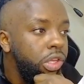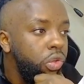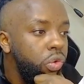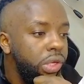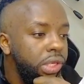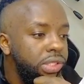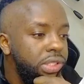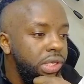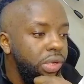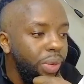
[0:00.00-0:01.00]
you can
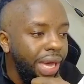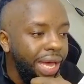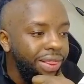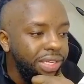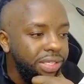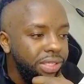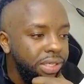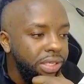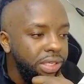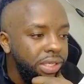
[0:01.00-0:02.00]
see we had this
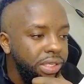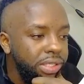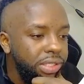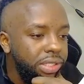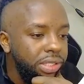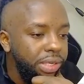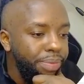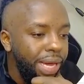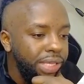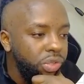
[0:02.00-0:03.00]

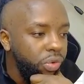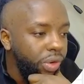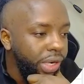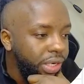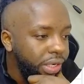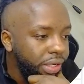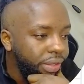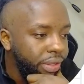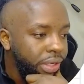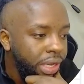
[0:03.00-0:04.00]
demand zone right
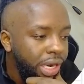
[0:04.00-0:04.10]
here.